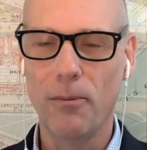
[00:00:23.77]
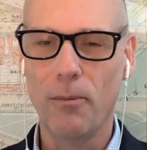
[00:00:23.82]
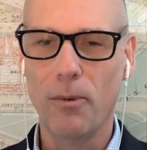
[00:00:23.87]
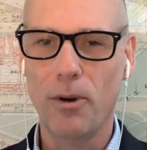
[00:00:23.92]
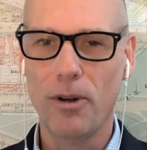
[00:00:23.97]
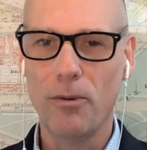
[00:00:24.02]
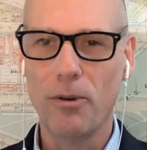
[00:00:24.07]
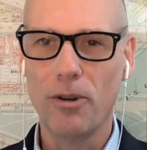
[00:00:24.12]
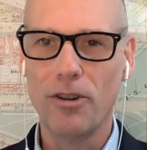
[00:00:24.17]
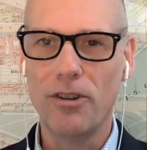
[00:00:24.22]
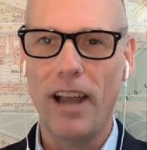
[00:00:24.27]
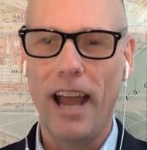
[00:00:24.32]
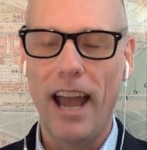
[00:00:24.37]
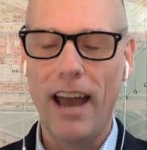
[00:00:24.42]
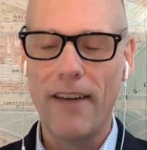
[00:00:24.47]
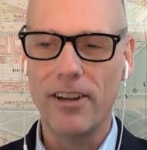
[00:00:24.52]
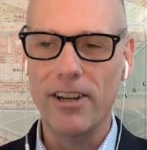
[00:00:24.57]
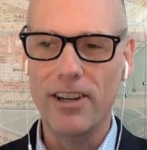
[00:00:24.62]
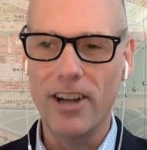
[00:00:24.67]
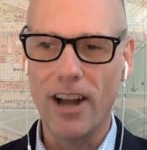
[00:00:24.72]
We
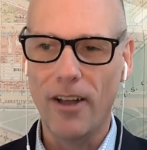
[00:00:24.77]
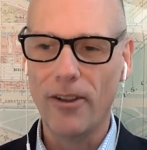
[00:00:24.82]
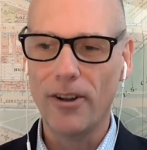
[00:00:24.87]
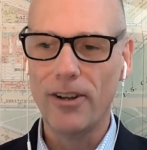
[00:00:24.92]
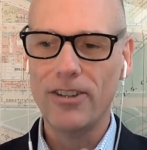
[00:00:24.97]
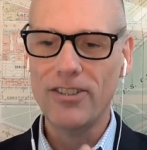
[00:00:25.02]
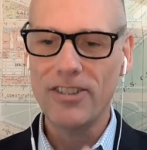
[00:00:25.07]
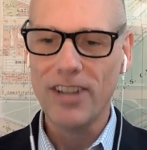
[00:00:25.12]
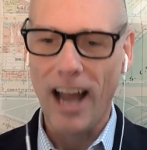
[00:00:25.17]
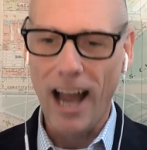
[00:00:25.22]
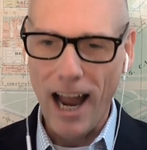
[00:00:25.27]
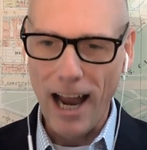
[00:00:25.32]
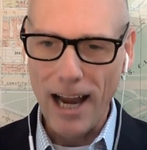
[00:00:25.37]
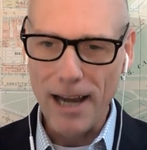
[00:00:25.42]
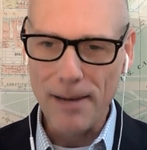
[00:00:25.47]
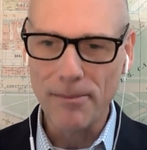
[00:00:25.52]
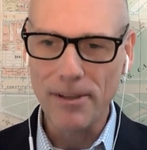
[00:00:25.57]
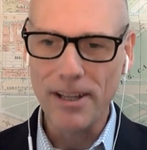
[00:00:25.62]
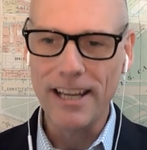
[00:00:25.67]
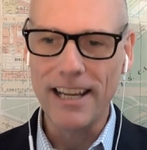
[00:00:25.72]
have another
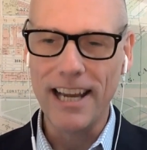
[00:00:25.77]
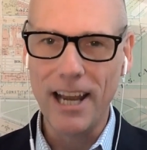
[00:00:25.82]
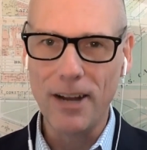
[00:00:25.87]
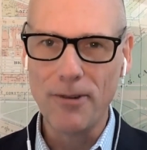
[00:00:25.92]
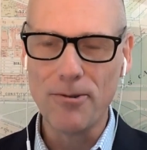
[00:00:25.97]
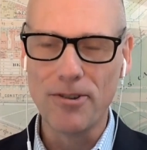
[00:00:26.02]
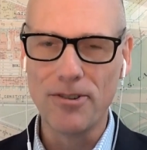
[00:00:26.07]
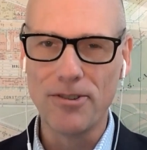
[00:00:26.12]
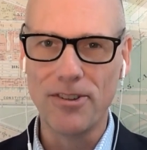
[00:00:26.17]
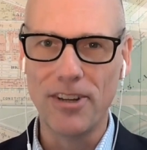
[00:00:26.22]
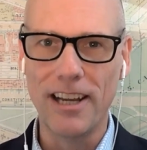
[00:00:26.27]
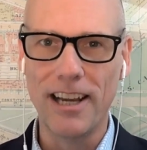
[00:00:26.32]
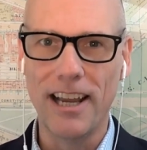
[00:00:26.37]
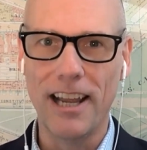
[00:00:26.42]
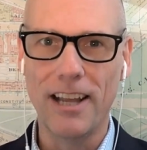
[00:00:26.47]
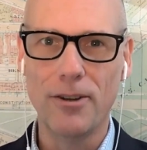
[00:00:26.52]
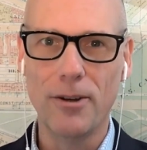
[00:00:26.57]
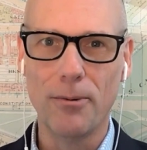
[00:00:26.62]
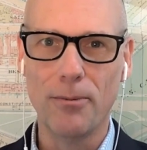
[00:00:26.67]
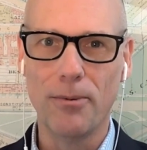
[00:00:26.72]
timely, interesting,
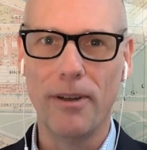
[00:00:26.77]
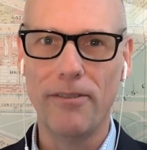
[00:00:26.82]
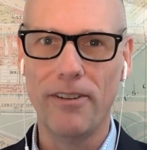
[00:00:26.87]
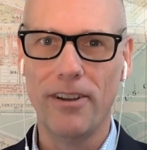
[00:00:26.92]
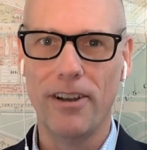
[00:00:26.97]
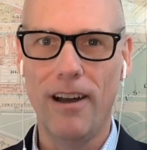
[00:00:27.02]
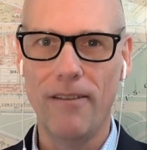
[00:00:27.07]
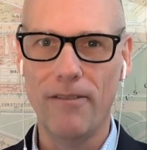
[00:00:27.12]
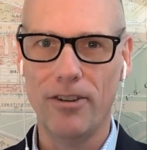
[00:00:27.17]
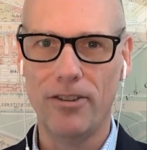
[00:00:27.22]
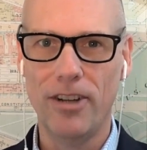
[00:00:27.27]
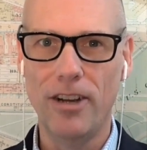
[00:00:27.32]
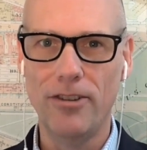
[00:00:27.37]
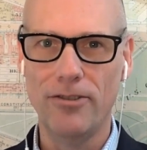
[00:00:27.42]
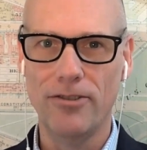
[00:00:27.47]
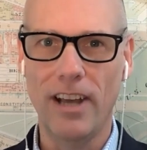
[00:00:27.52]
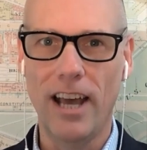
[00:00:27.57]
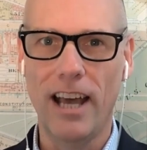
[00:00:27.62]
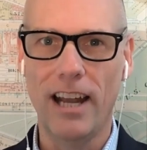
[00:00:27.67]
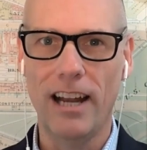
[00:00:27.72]
and terrific
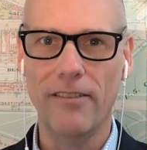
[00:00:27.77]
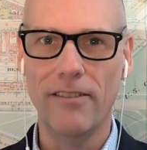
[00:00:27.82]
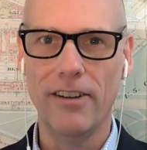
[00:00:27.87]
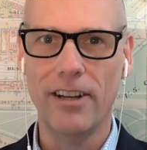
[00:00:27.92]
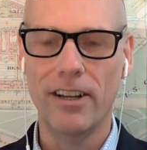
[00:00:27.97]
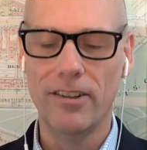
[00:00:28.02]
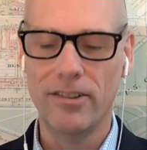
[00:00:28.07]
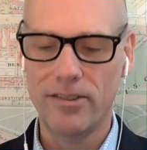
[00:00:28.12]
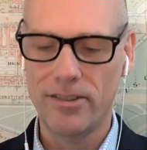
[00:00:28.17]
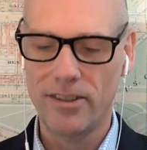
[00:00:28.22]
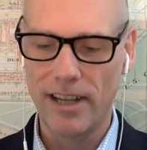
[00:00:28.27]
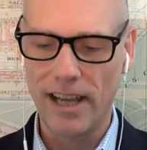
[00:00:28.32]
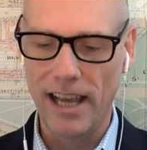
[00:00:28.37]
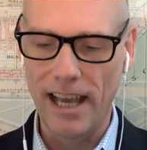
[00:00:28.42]
conversation ahead of us,